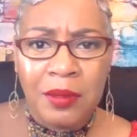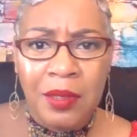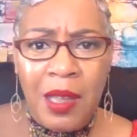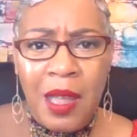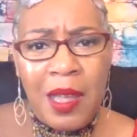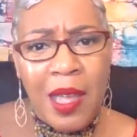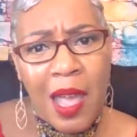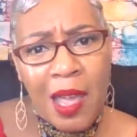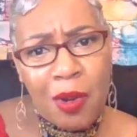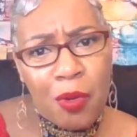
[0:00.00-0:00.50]
I
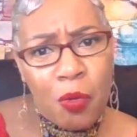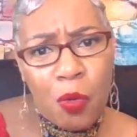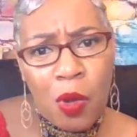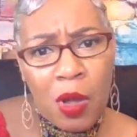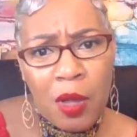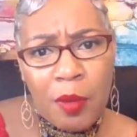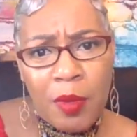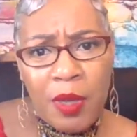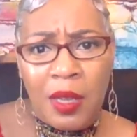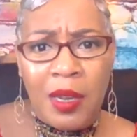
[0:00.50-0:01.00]
got a
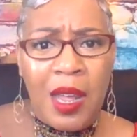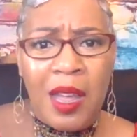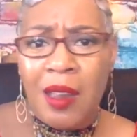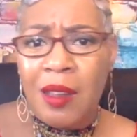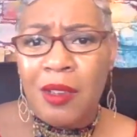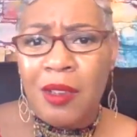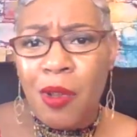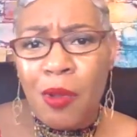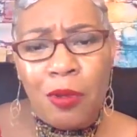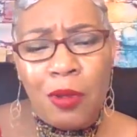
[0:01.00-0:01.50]
woman.
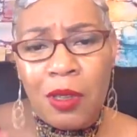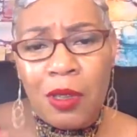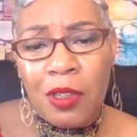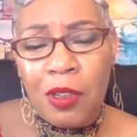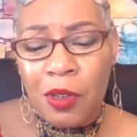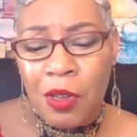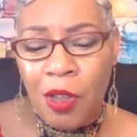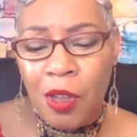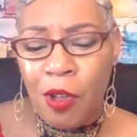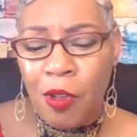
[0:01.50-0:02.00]
I don't,
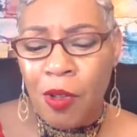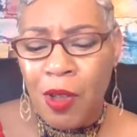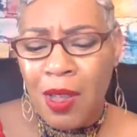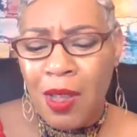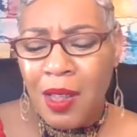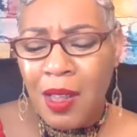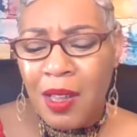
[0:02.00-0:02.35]
you know,